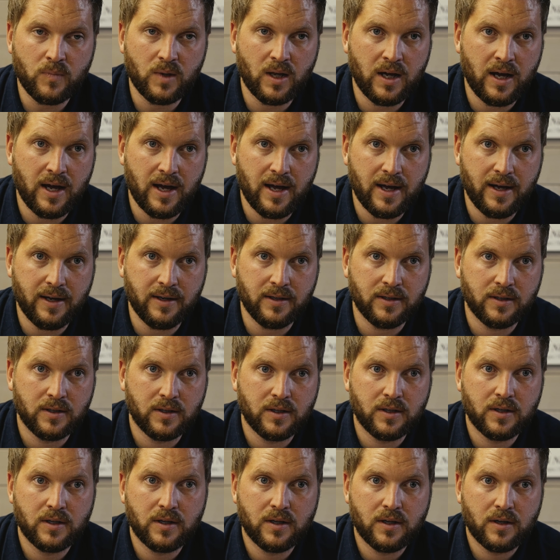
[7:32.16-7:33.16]

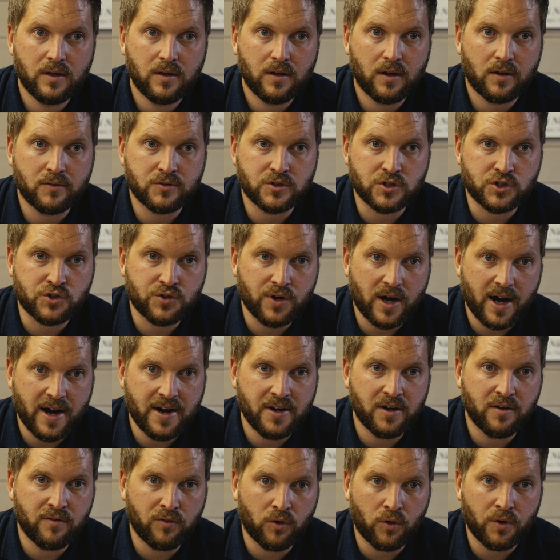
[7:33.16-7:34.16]
Obviously try
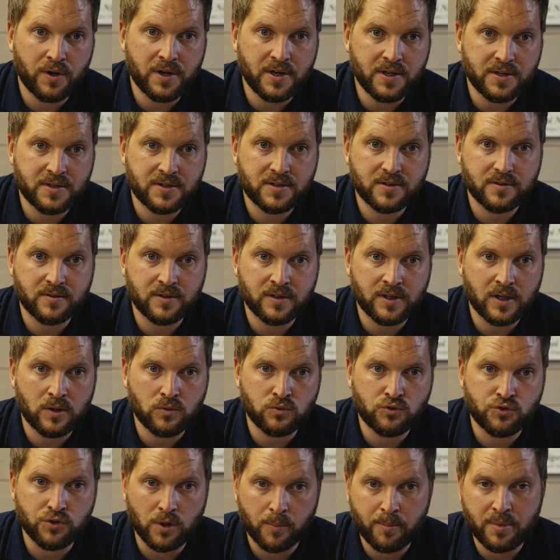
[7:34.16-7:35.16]
and avoid, you know,
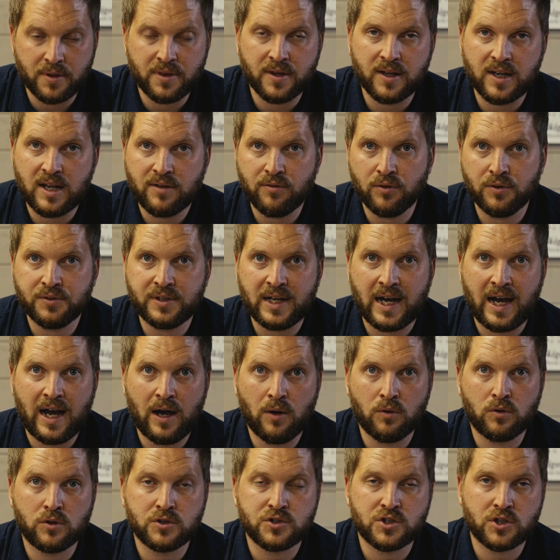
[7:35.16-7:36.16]
dropping the level
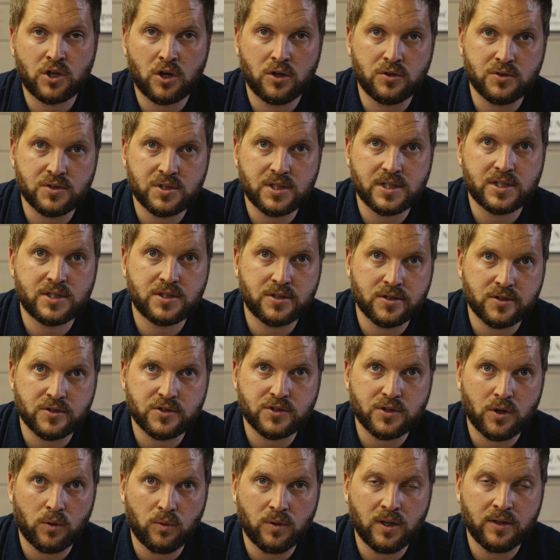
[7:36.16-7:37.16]
down, because the consistent
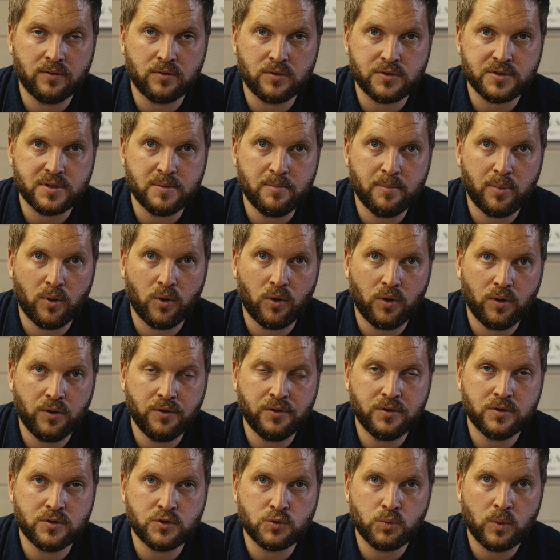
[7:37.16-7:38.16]
salt level is
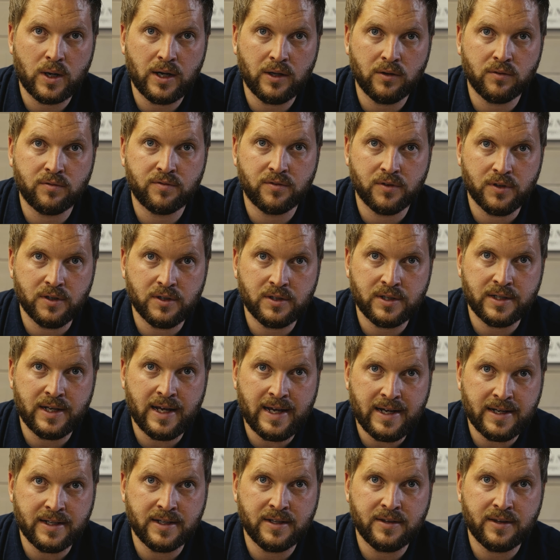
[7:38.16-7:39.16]
important as well in
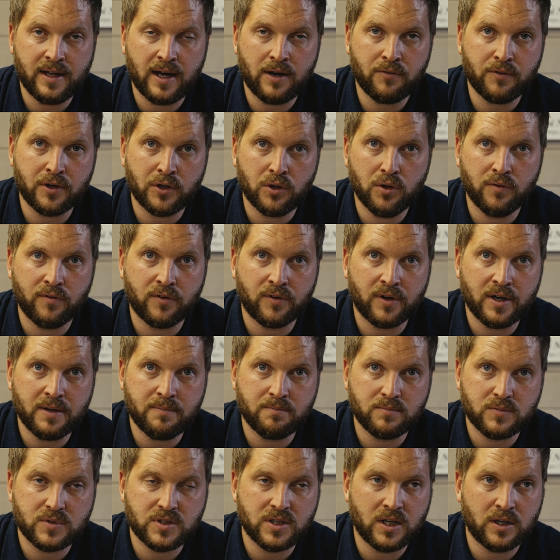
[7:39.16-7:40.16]
aiding that
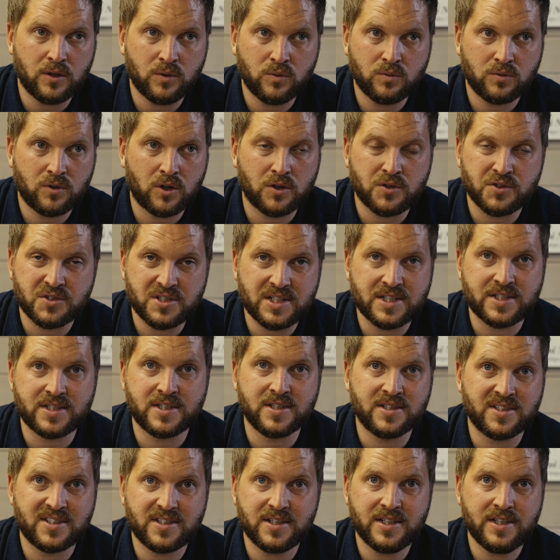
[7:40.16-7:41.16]
recovery. So
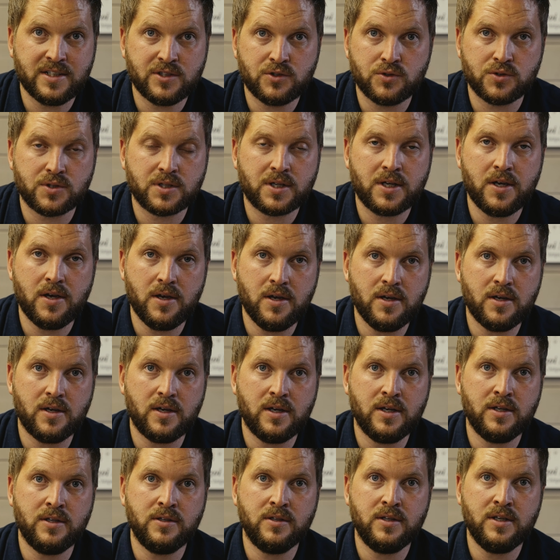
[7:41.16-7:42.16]
consistency is just key
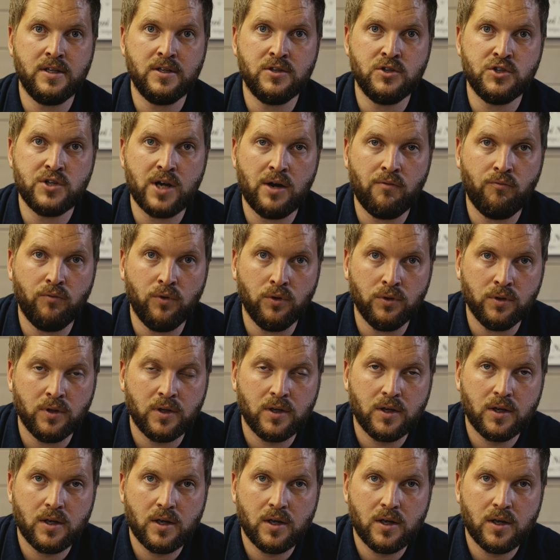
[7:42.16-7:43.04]
in general.